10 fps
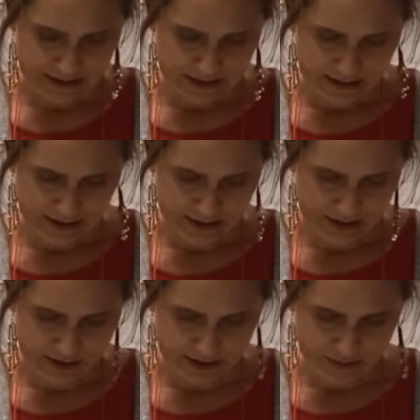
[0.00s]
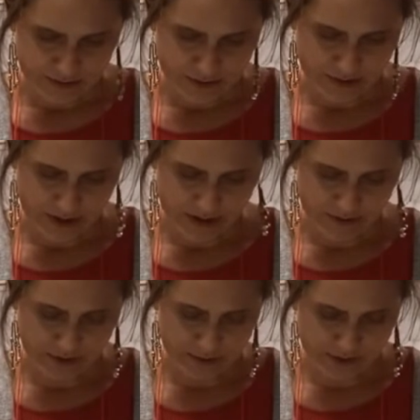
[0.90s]
little polka dot
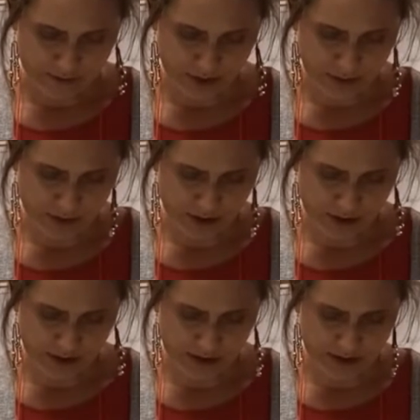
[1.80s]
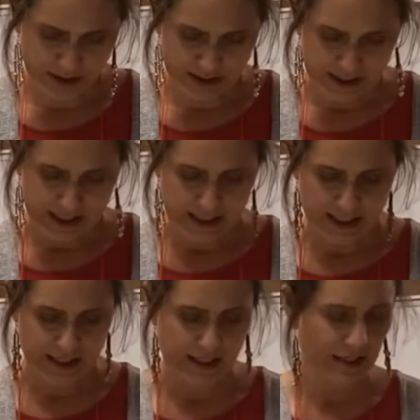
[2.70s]
with some purple,
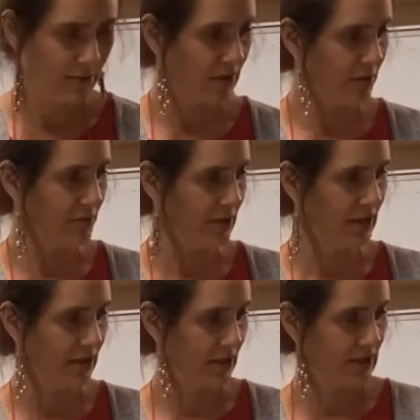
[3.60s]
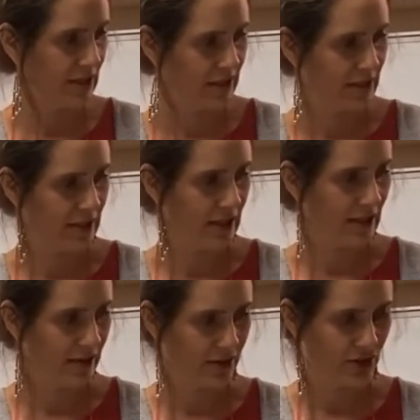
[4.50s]
and I'm going to put a
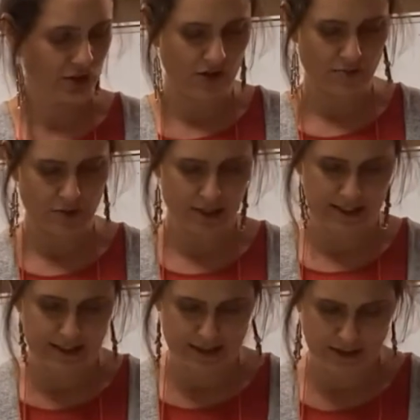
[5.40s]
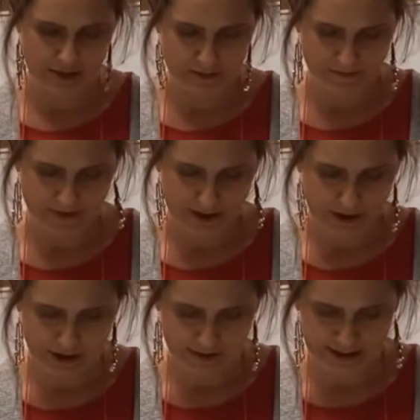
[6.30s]
yellow stripe on it, so and
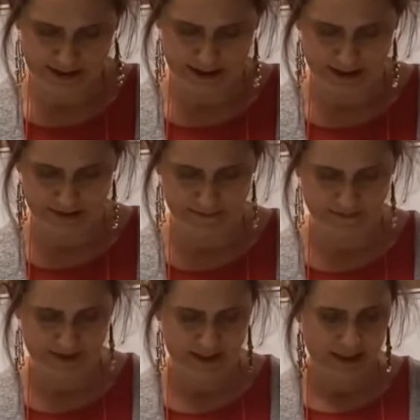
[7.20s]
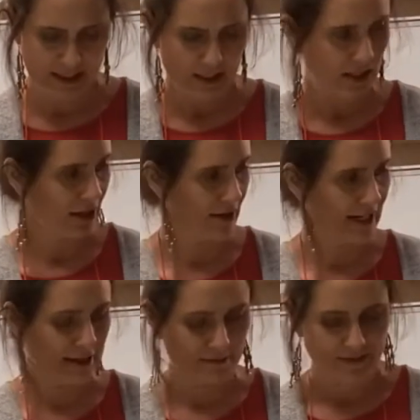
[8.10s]
call it done. All
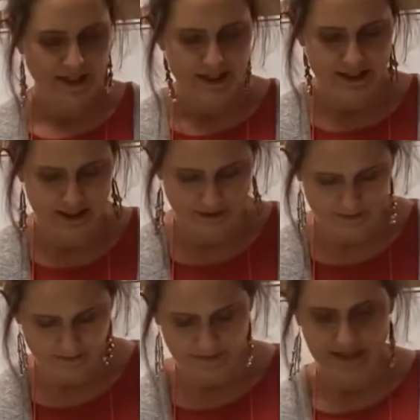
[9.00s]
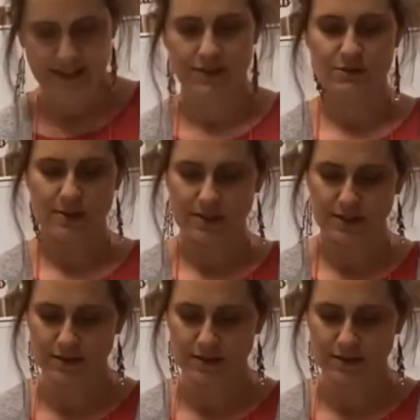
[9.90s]
right, so here's my little